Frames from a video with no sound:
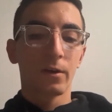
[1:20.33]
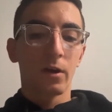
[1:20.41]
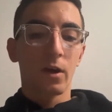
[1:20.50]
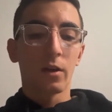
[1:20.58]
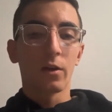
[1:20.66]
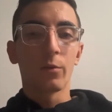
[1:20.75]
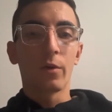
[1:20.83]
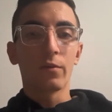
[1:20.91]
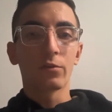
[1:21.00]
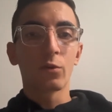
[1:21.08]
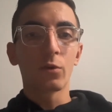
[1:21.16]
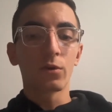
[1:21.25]
And then we have
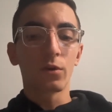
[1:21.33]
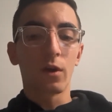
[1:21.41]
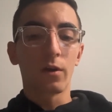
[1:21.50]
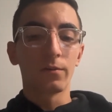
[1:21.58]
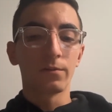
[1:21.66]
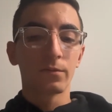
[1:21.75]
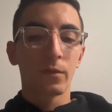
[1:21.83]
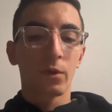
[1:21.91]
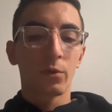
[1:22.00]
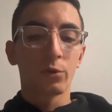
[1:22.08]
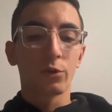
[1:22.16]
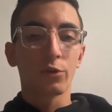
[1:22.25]
tort law,
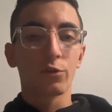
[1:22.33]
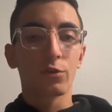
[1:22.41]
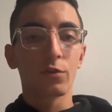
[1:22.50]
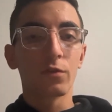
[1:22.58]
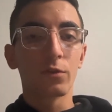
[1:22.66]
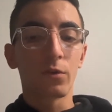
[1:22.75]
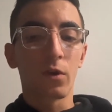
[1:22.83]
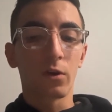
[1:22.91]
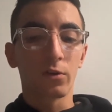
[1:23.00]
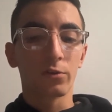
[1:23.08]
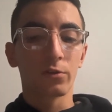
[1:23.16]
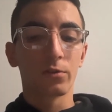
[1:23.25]
which is civil
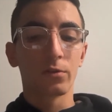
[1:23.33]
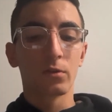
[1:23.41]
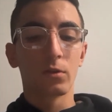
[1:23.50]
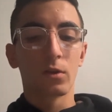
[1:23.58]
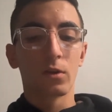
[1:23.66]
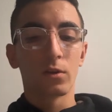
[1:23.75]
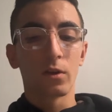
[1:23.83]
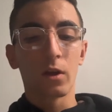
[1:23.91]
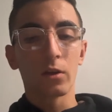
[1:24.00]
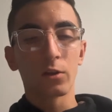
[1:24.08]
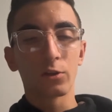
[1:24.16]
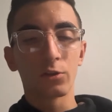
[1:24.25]
wrongs,
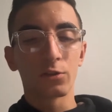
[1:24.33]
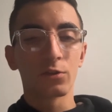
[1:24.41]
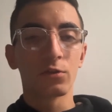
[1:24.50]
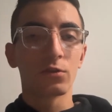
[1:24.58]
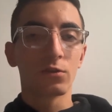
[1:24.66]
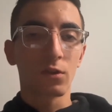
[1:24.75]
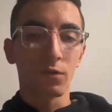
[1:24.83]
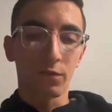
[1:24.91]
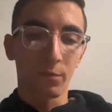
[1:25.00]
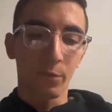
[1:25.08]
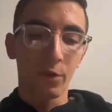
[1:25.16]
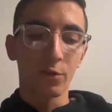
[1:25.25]
negligence,
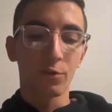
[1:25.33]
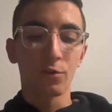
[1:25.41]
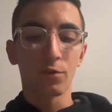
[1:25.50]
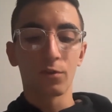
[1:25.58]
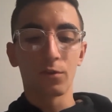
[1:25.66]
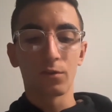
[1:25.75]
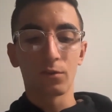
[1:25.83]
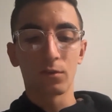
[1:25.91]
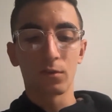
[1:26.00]
defamation.